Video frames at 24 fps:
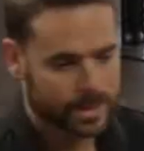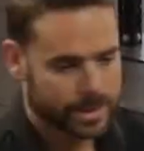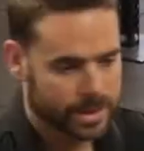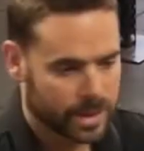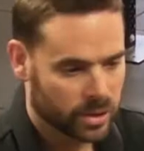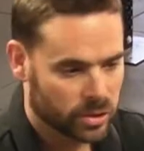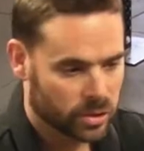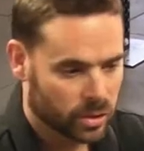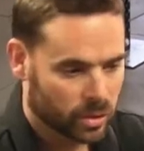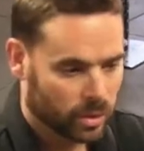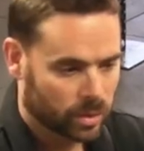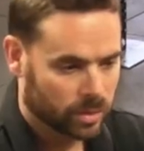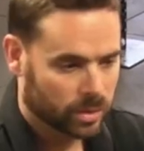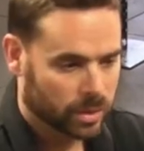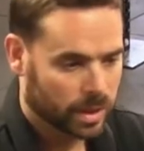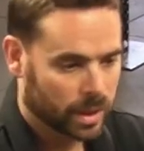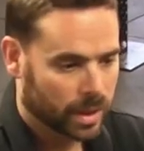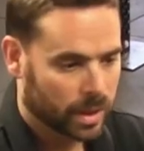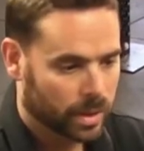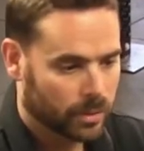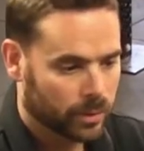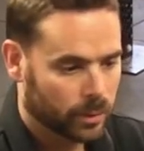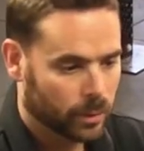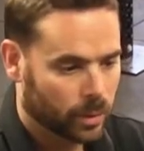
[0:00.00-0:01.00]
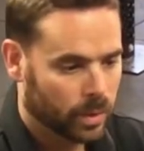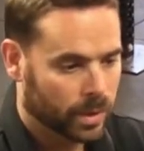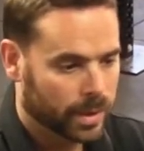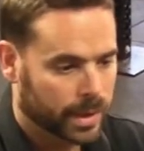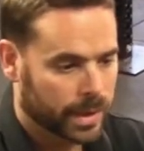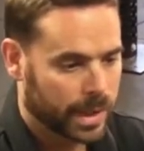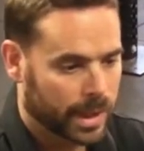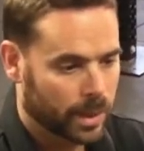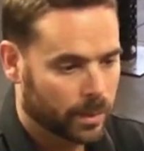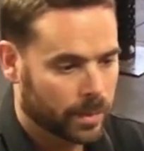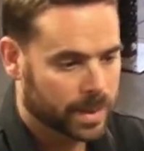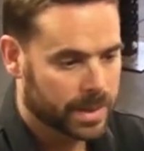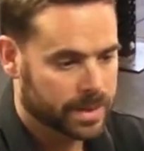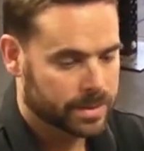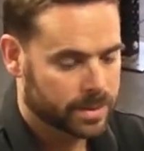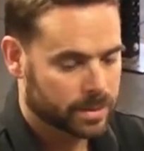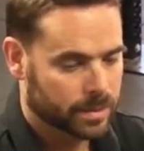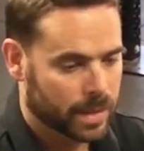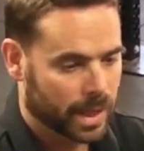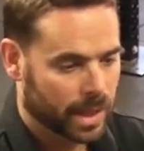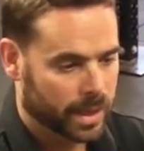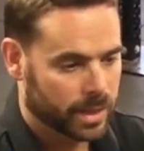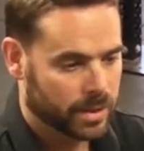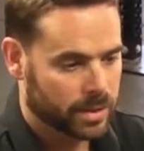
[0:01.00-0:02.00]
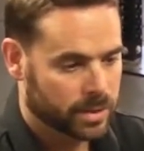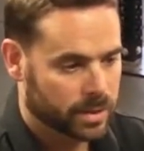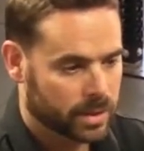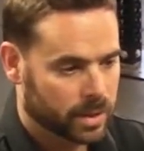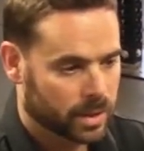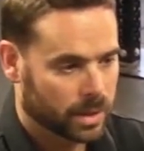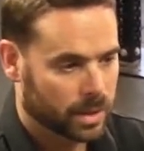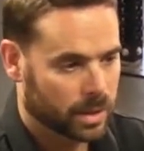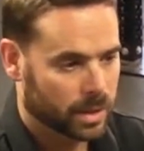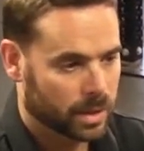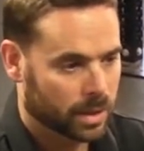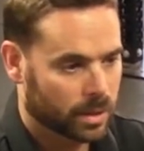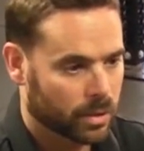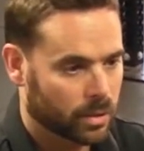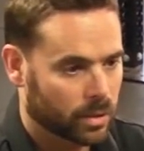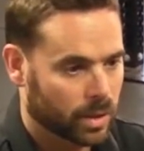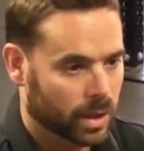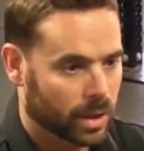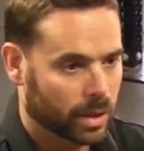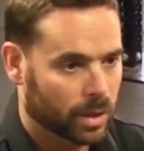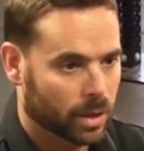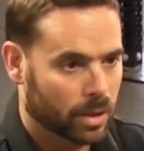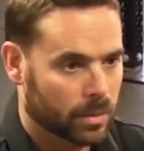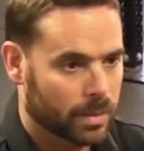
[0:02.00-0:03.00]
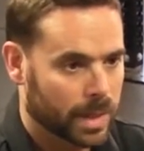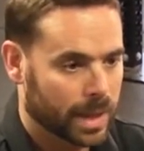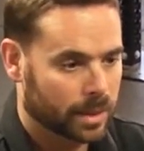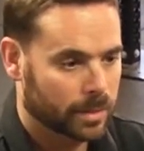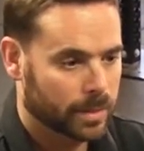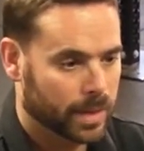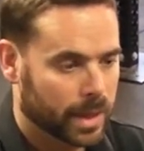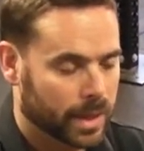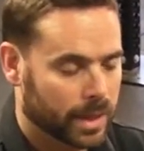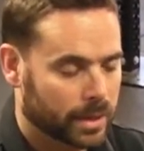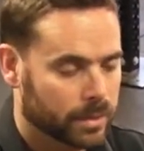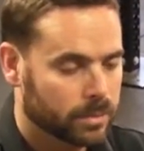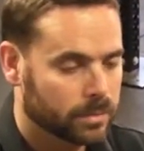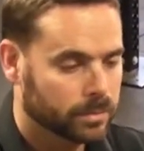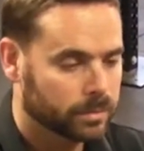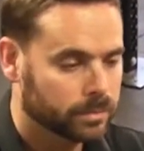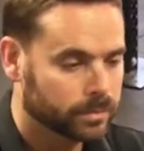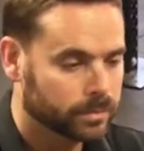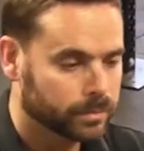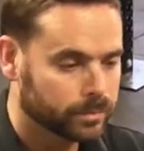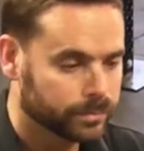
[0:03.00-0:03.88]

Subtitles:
stage on, we're looking at helping to manage chronic lower back pain.